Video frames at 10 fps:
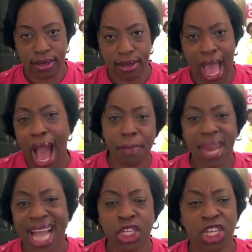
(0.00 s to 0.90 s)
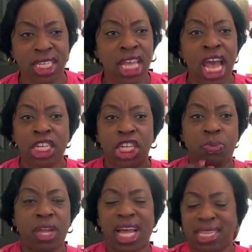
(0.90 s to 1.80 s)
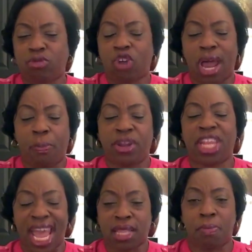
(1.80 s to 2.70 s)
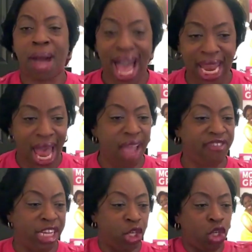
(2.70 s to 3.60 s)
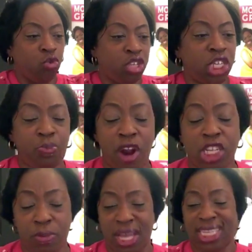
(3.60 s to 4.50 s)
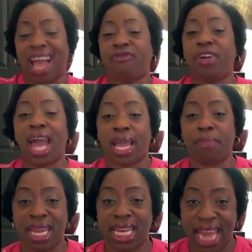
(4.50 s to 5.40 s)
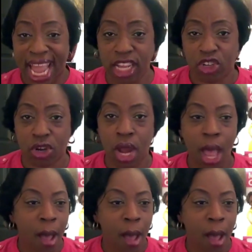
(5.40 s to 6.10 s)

I'm not just because I'm trying to protect my life and shoot this person because I feel like I'm in danger,